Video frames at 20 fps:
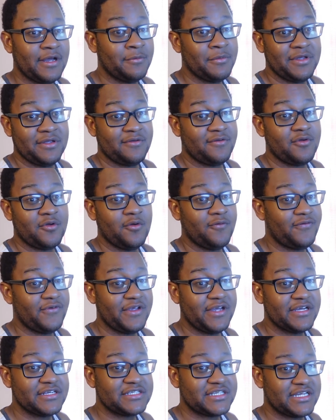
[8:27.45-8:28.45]
I mean,
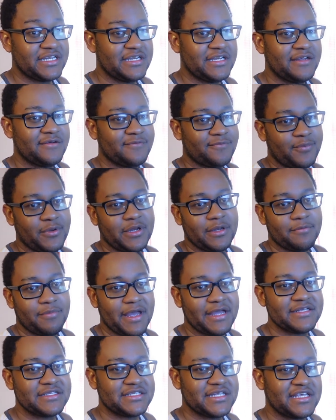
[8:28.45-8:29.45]
goofy-ish and pretty
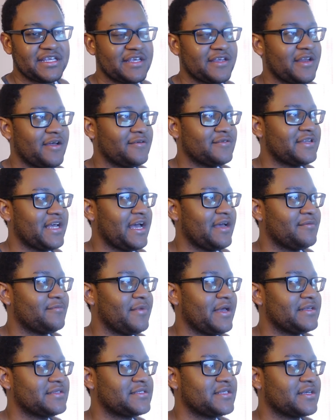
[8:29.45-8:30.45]
basic, you know, that
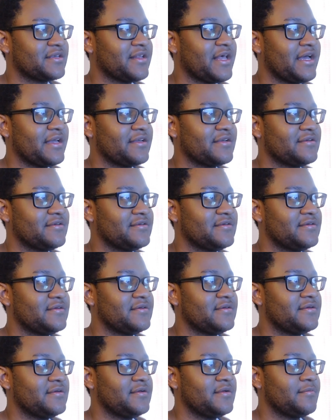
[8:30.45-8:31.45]
basic like
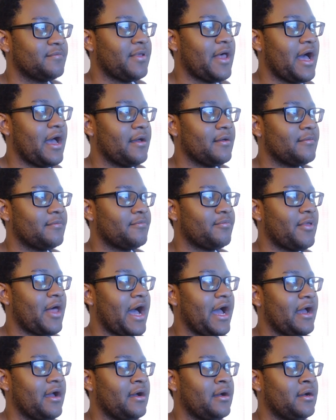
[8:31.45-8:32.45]
plot
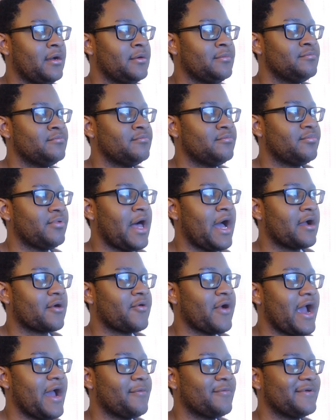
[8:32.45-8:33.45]

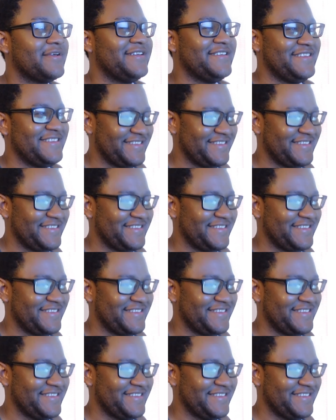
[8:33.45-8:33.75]
crap.